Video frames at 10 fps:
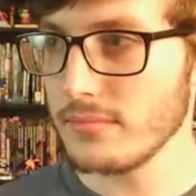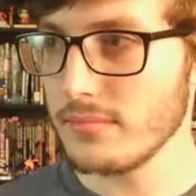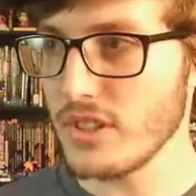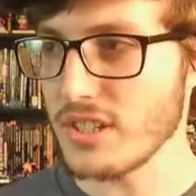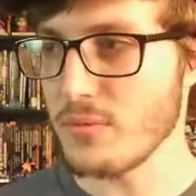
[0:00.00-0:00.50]

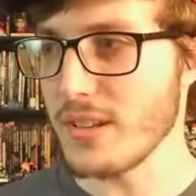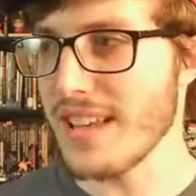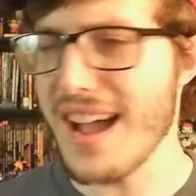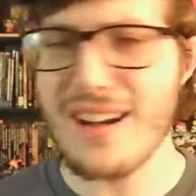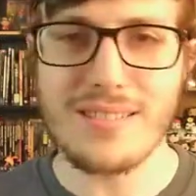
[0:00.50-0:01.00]
Just with
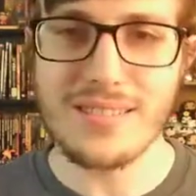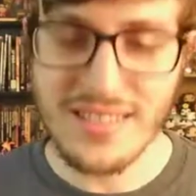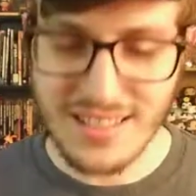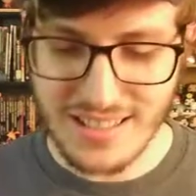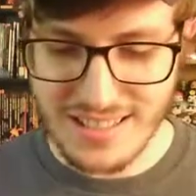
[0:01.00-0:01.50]
how
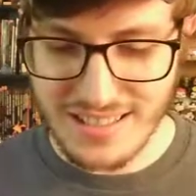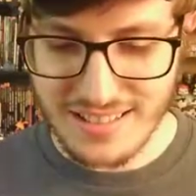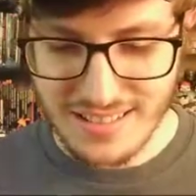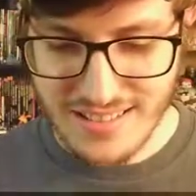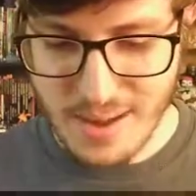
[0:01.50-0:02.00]

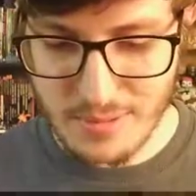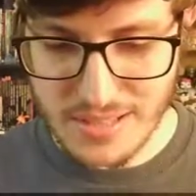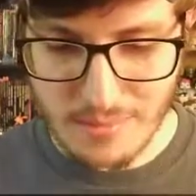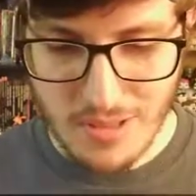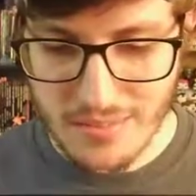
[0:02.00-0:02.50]
much
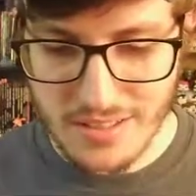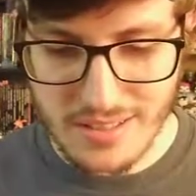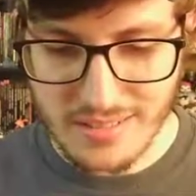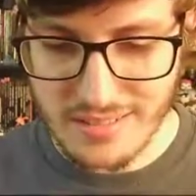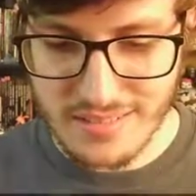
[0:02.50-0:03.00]
I'm
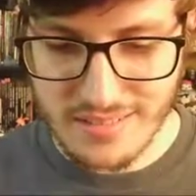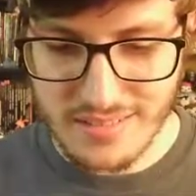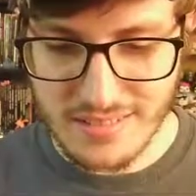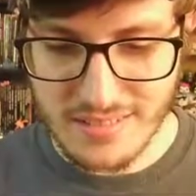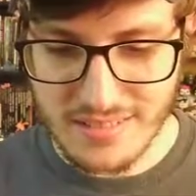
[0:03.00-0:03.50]
loving
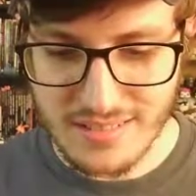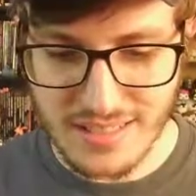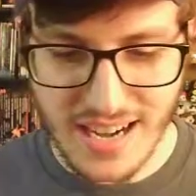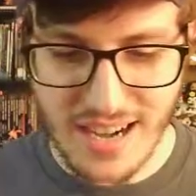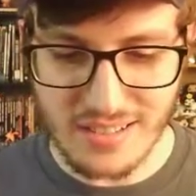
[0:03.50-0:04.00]

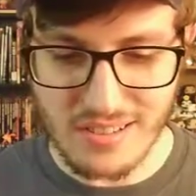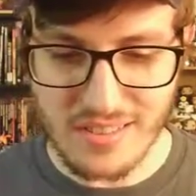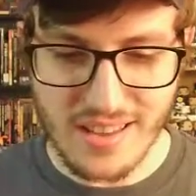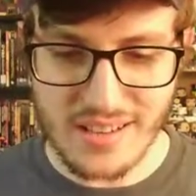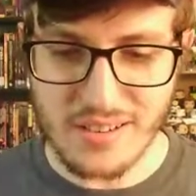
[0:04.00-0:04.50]
the character
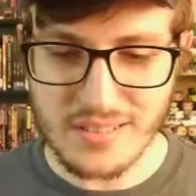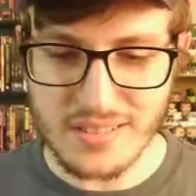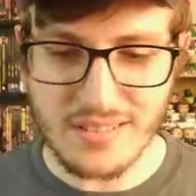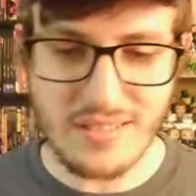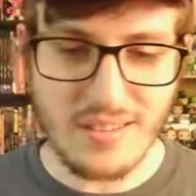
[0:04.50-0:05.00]
Thanos
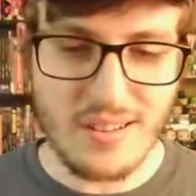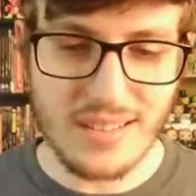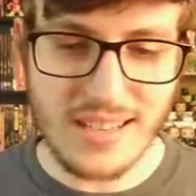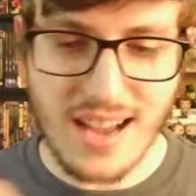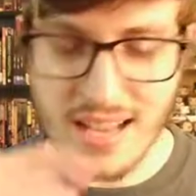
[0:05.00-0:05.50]
and all
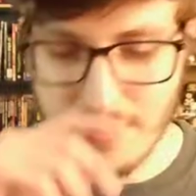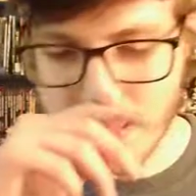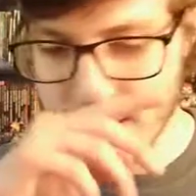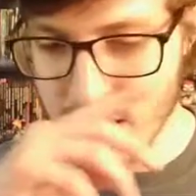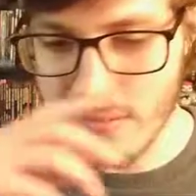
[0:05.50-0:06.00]
the
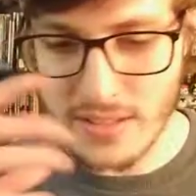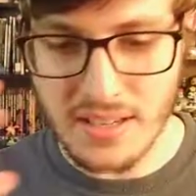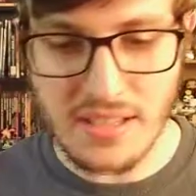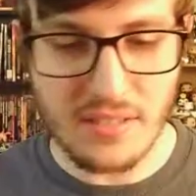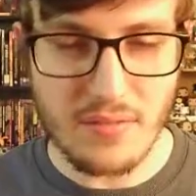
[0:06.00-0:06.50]
cosmic stuff that
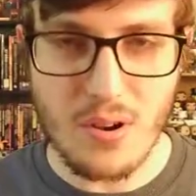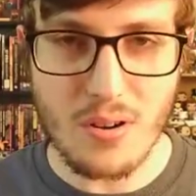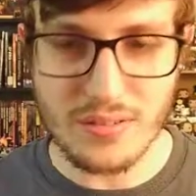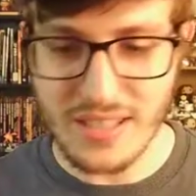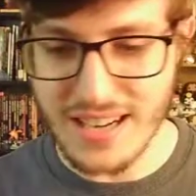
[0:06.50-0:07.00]
he's
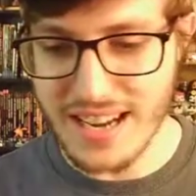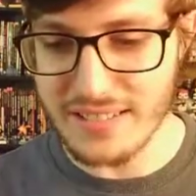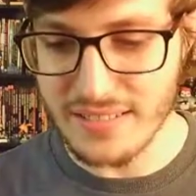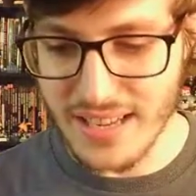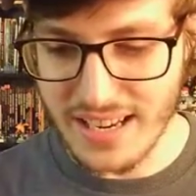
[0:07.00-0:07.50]
involved in,
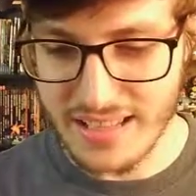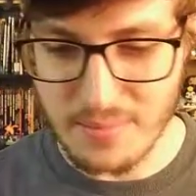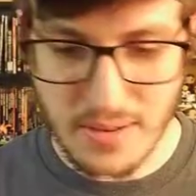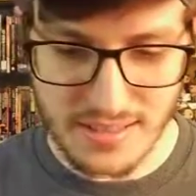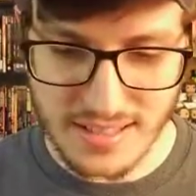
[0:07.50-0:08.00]
I had to
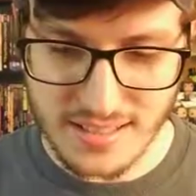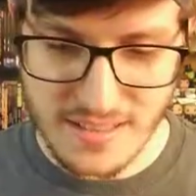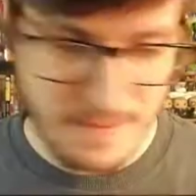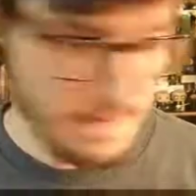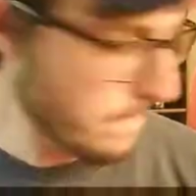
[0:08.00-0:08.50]
pick this up.